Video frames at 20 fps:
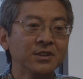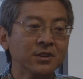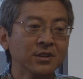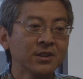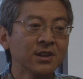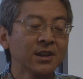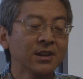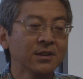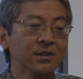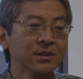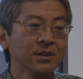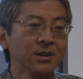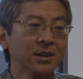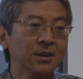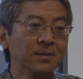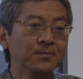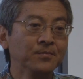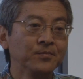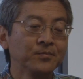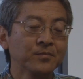you look at
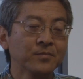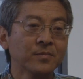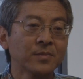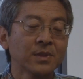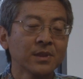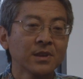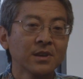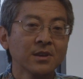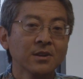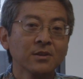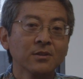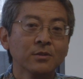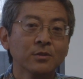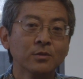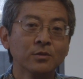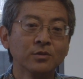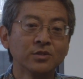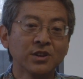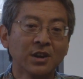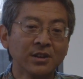
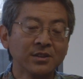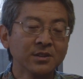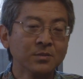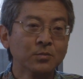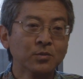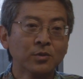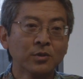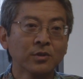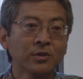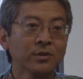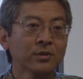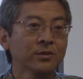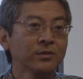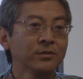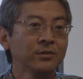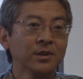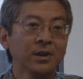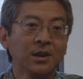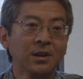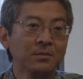who's on the
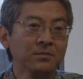board,